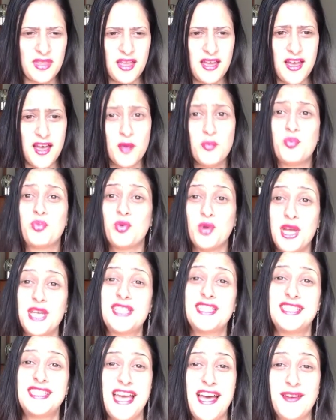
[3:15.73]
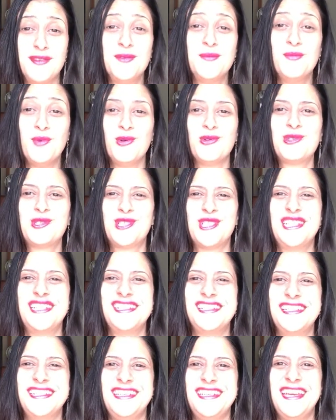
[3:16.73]
a breakdown
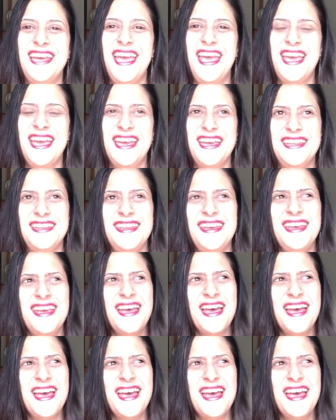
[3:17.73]
emotionally, and